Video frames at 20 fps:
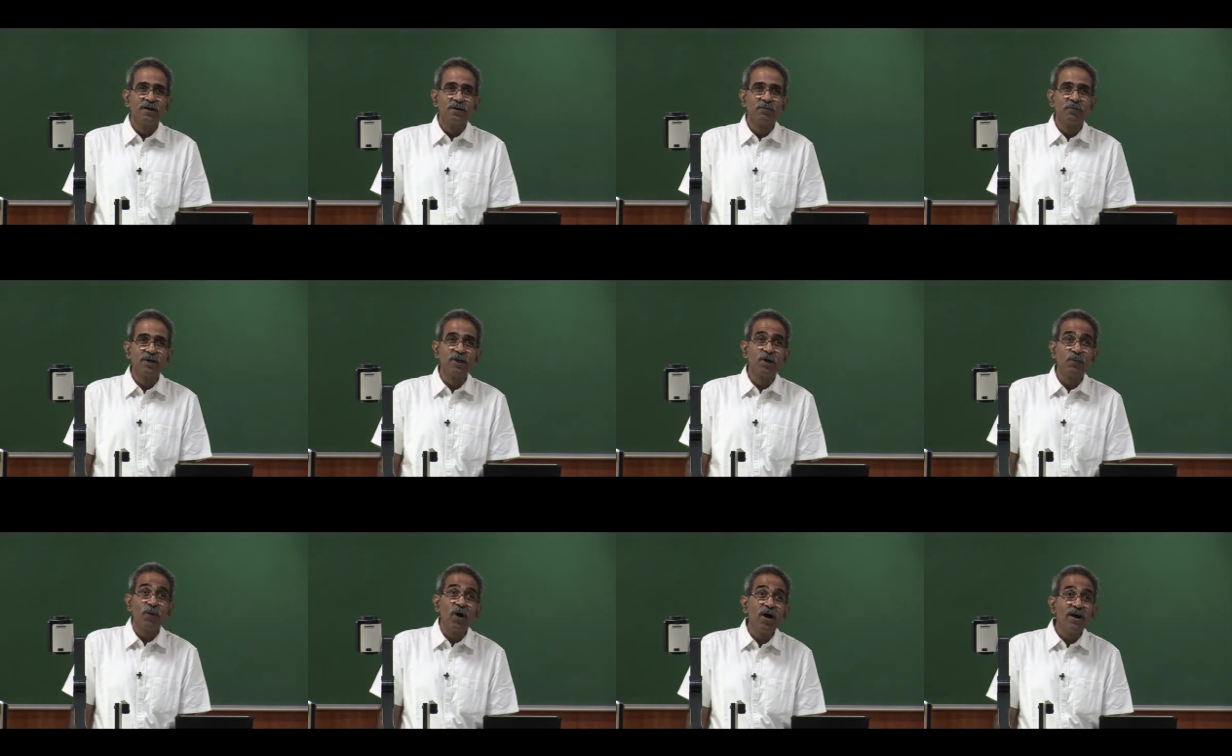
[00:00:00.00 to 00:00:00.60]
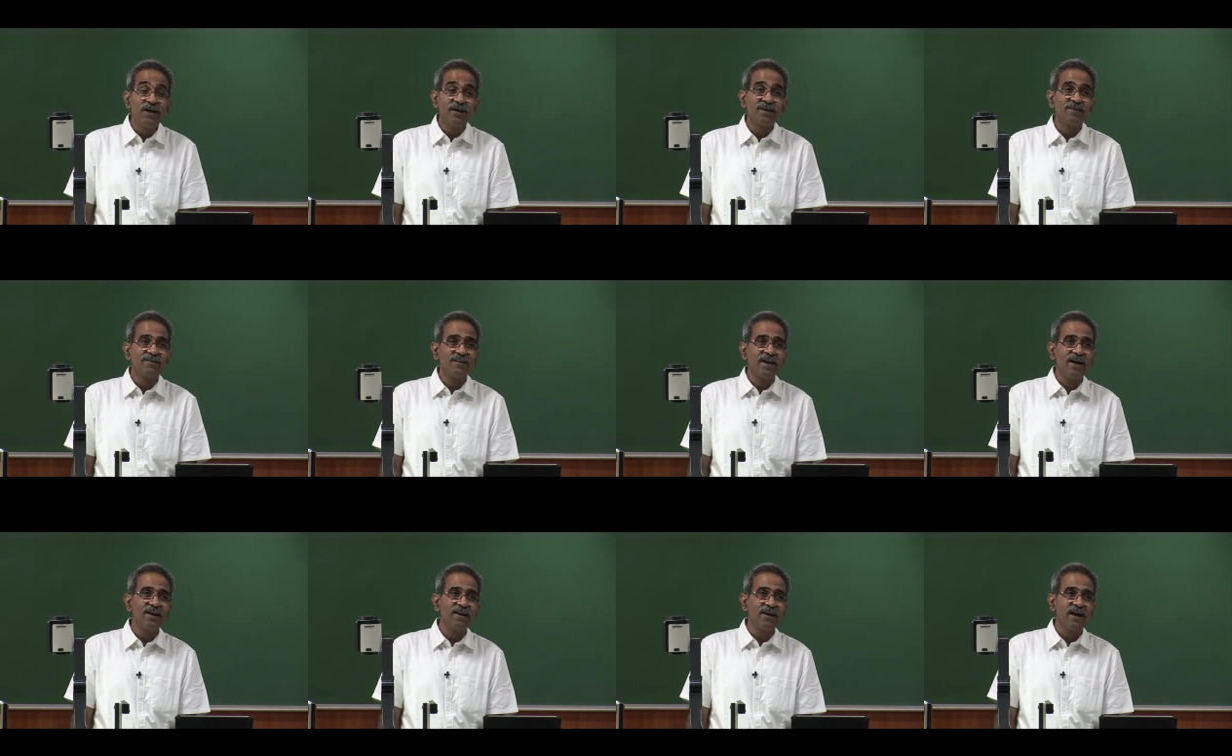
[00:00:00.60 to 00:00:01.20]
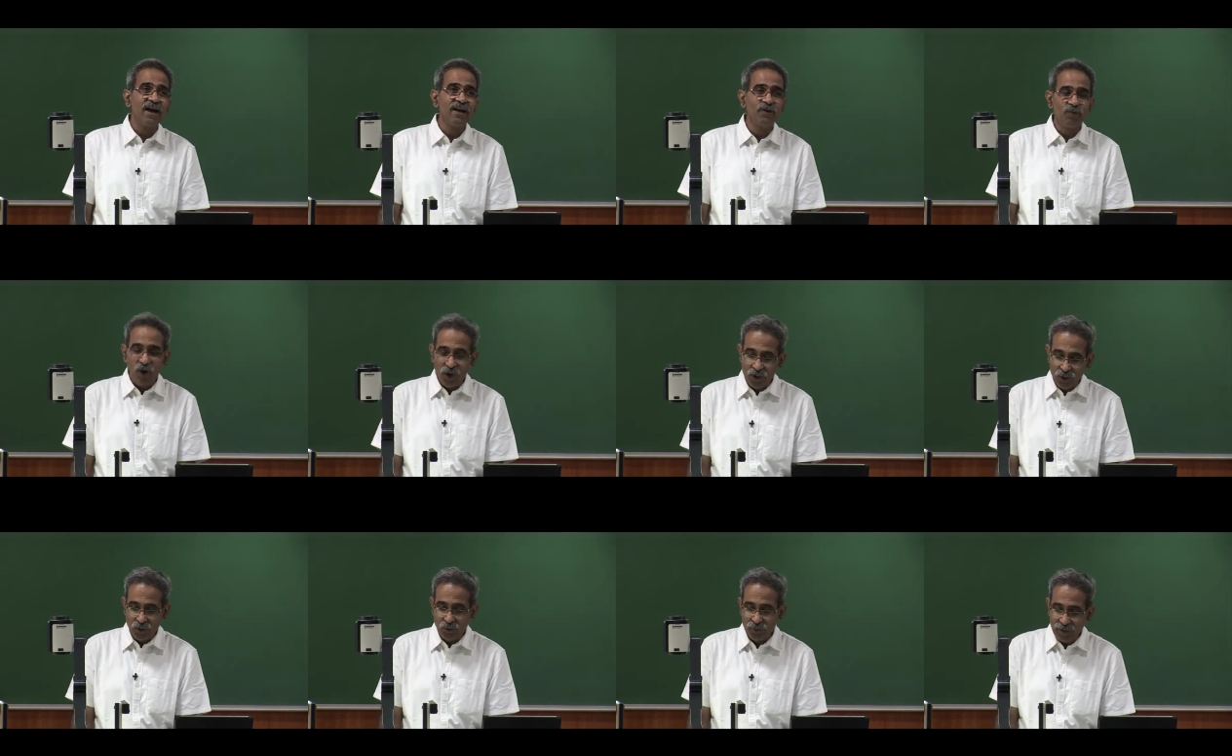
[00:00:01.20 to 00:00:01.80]
but the point is that I
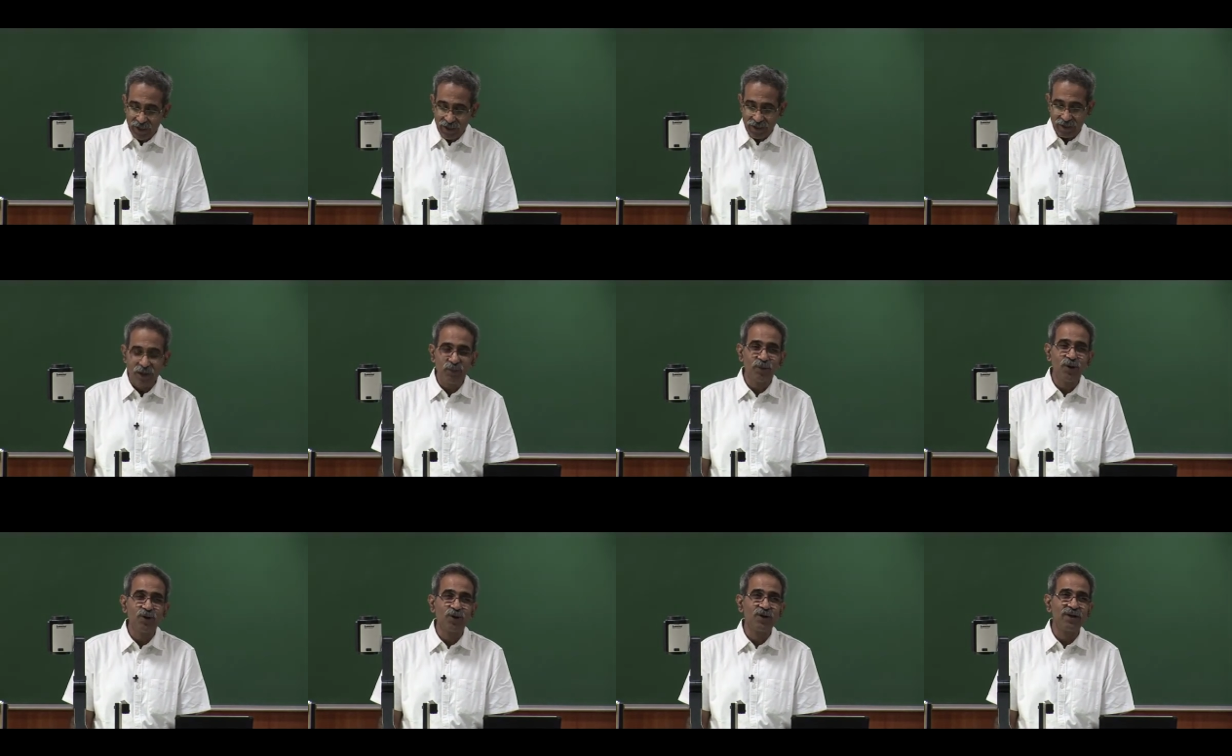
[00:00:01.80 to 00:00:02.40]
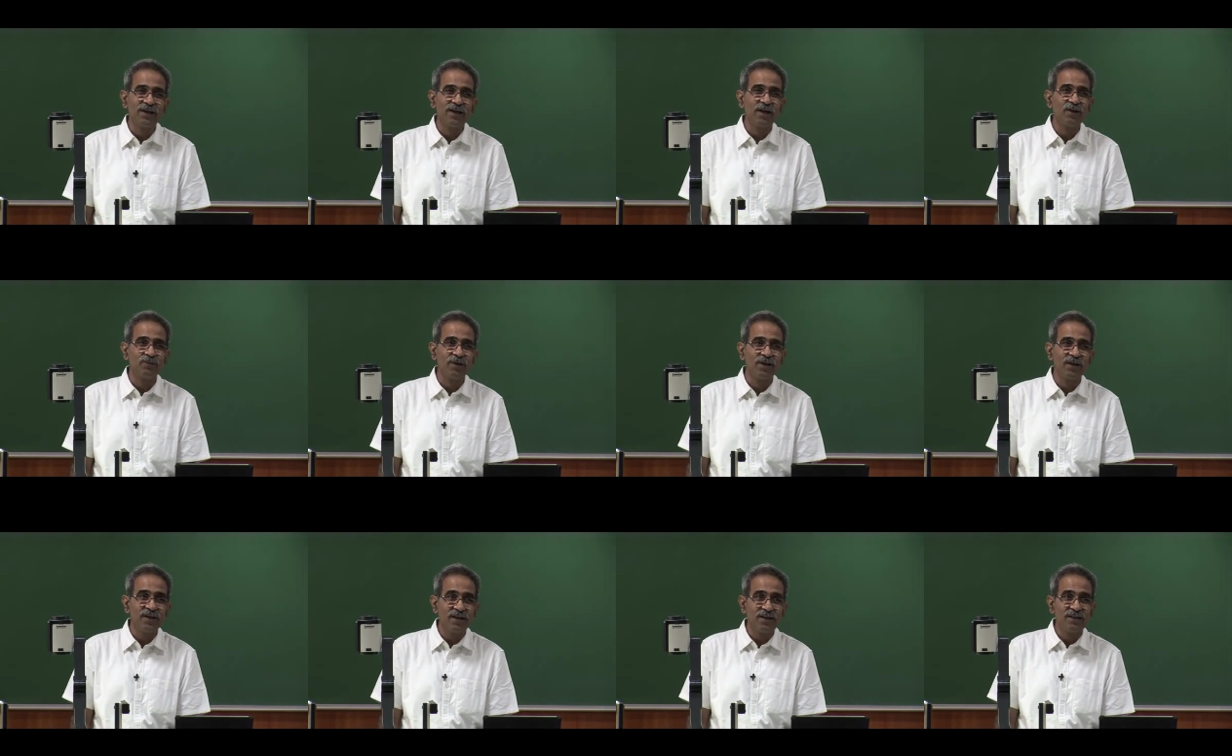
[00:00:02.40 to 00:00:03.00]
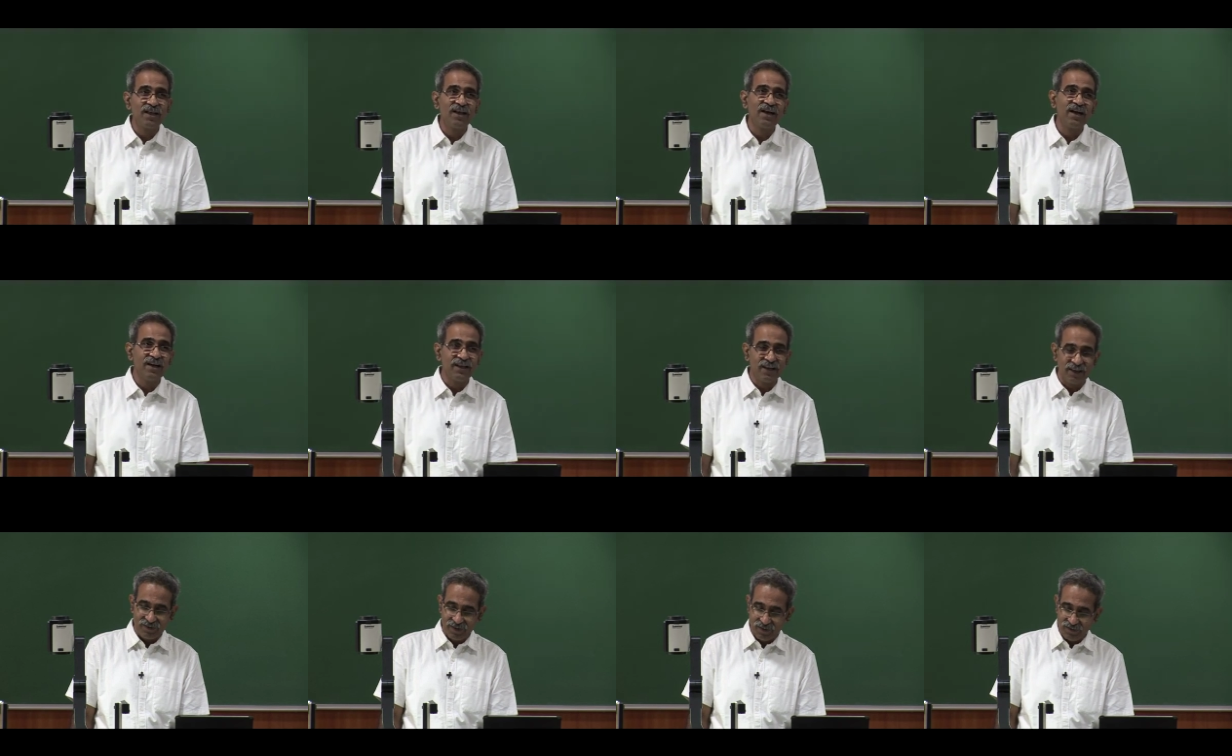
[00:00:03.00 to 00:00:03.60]
want to be able to determine the
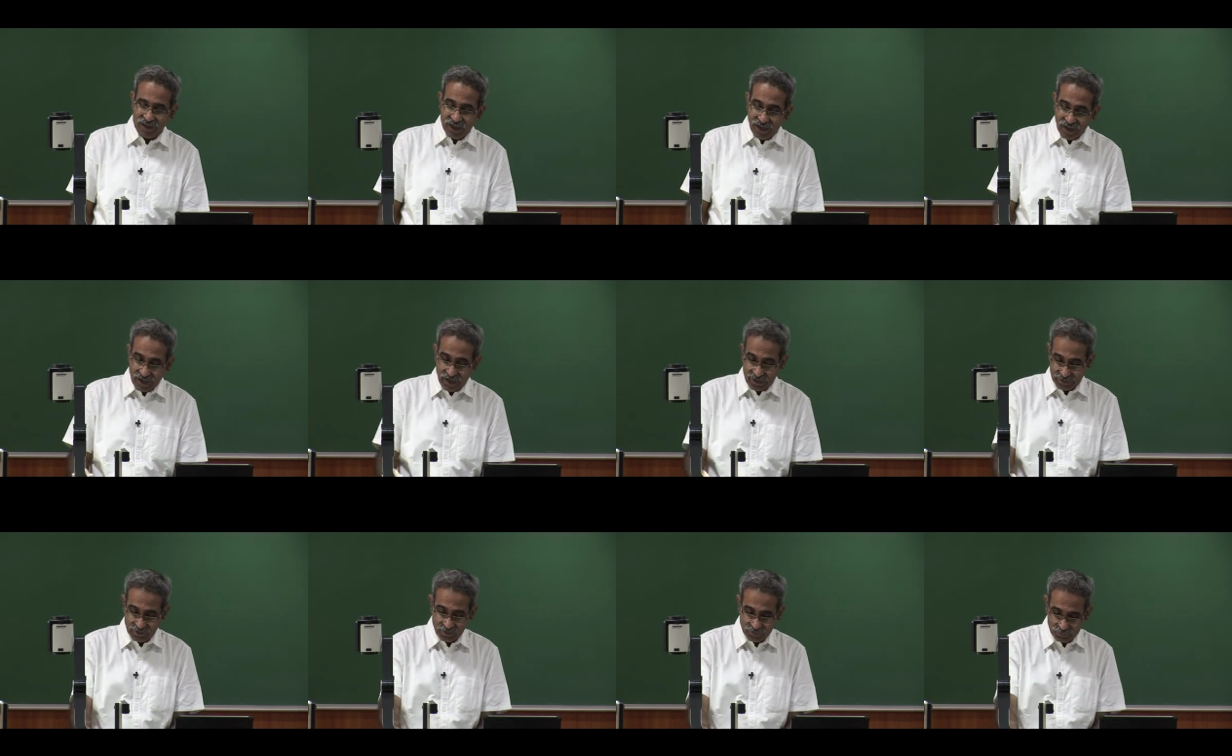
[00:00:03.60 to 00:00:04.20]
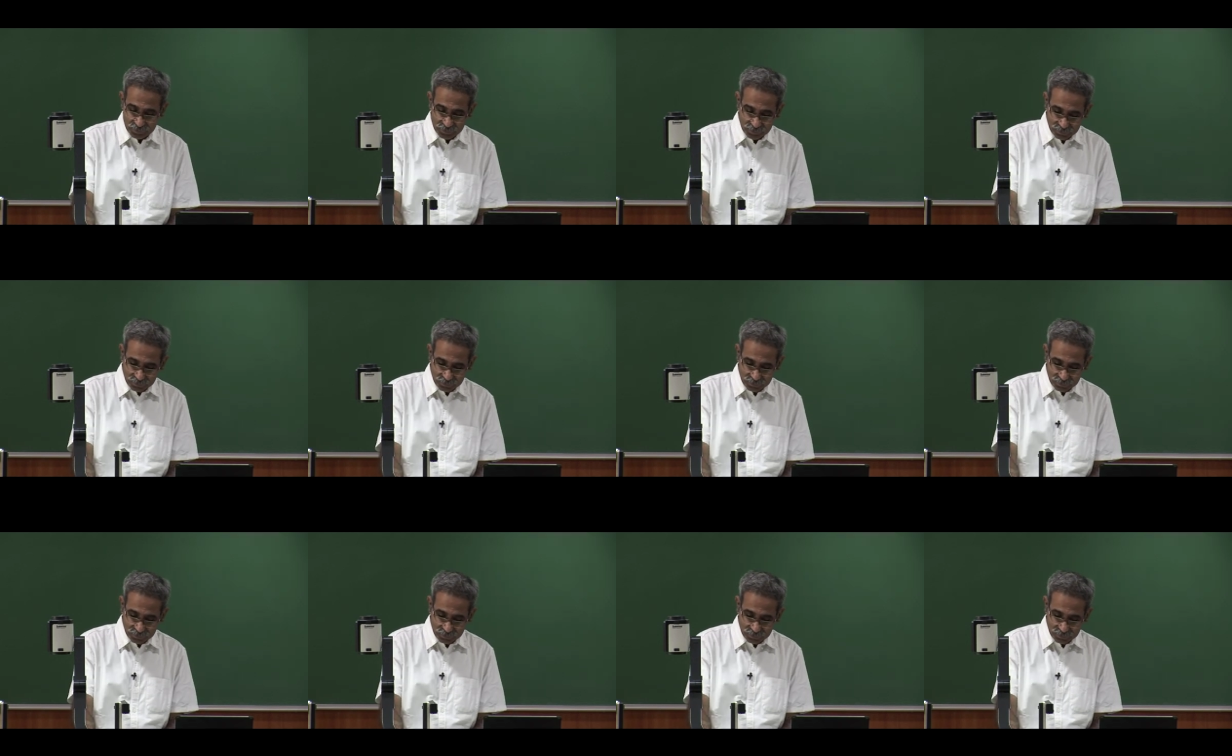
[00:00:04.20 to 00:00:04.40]
radius of the earth.